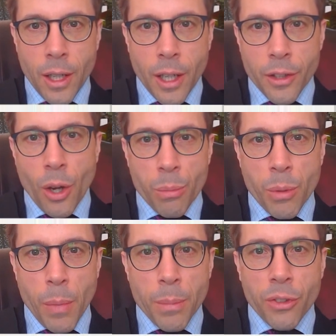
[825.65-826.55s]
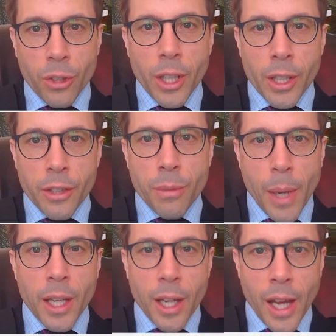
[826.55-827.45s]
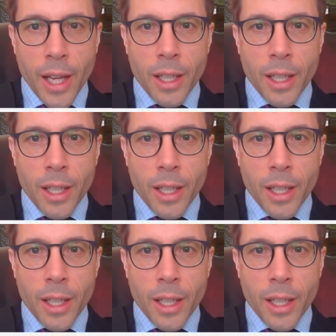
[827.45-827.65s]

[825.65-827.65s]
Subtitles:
and the optimum is clearly to make k